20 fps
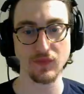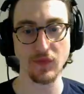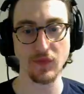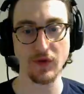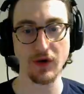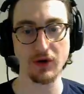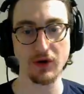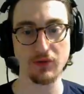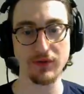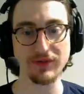
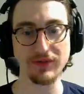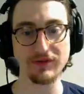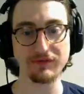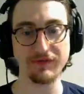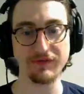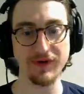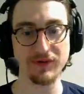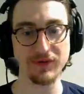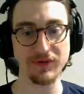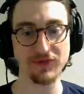Oh, what the
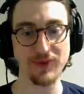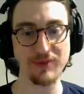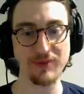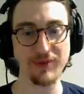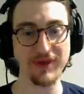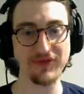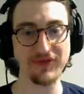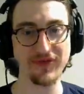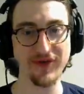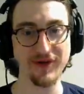fuck? Where's my
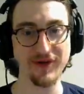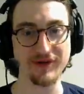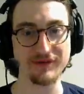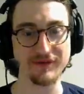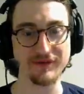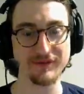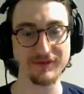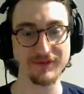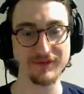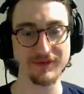pet stun?
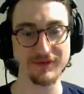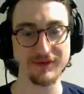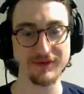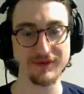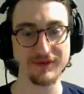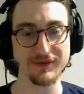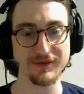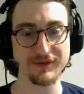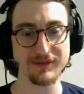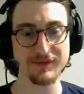
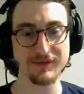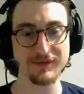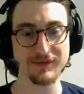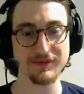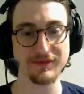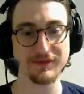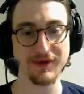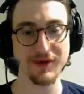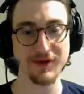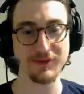
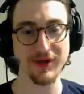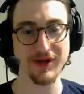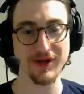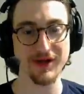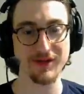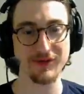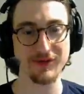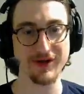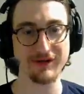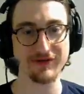Oh my god,
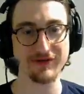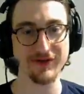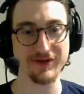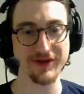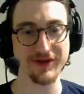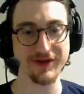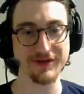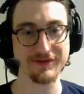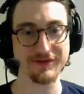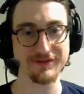I'm gonna have to
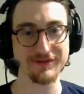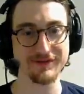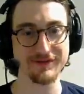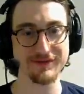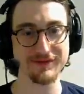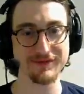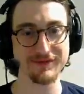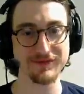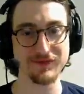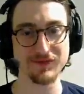click it.
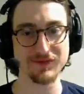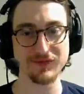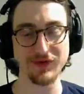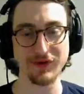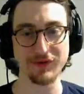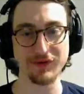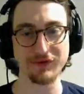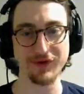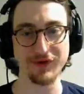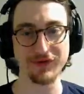Oh,
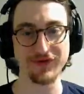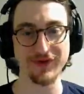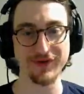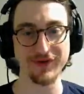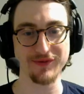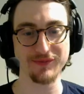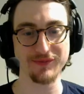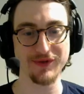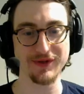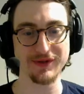the rogue stunned
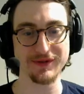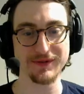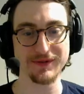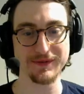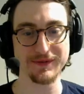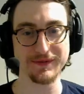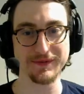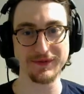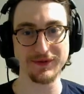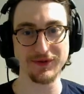him.
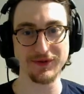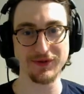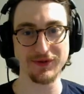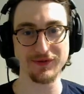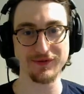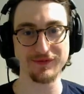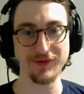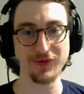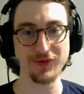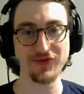
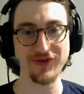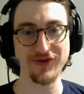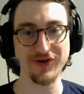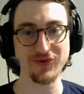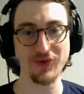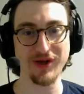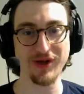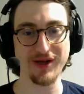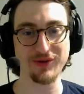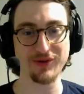Rogue stunned him
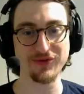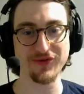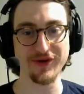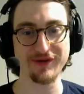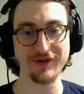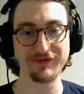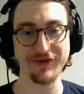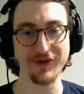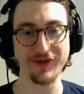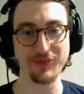while I was
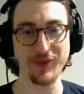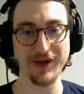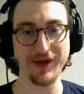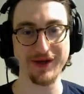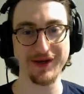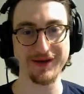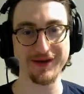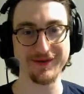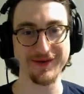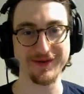looking for the pet
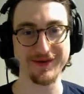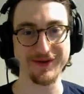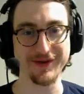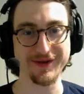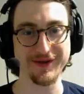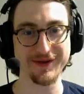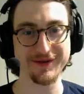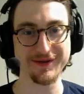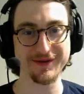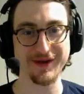kick to
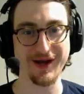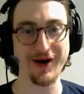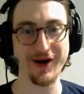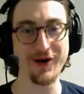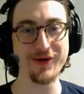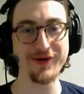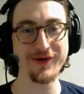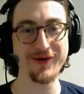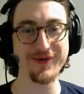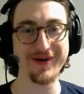click. I
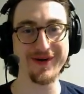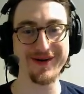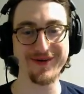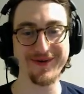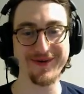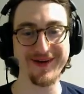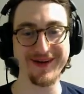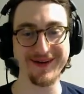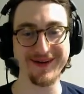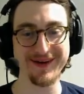don't know where it
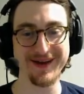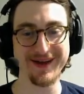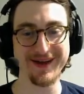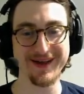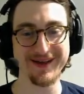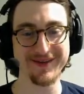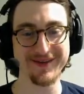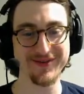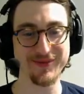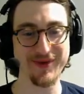went.
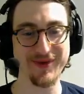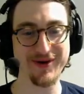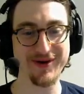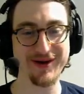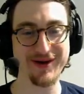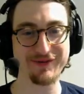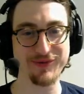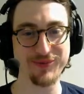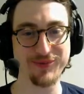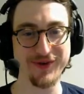Somehow it
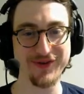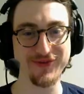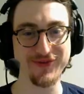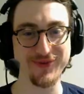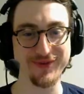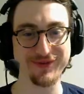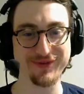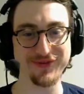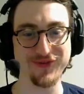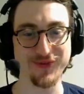got replaced
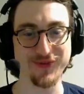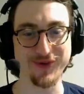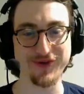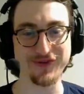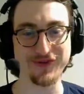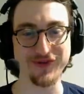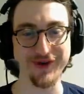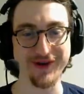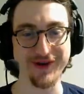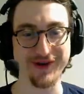with Scourge
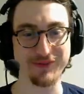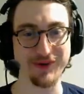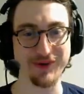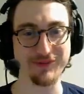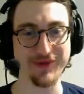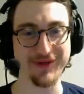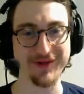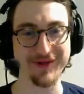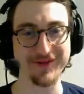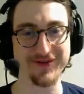Strike on my
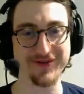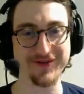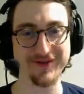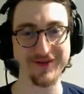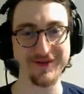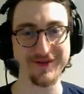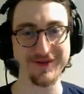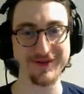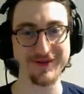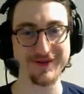bars.
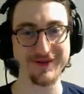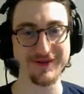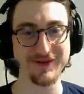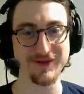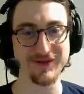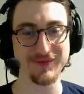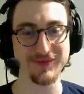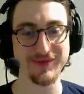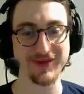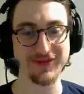
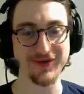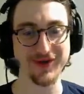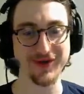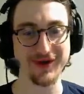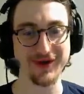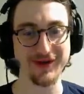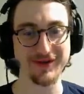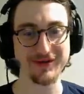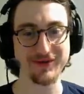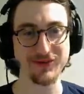But that's
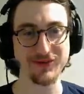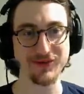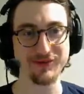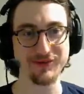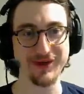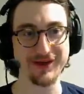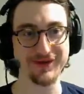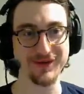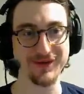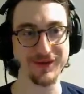alright. We'll
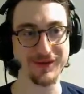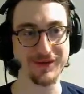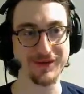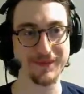make do.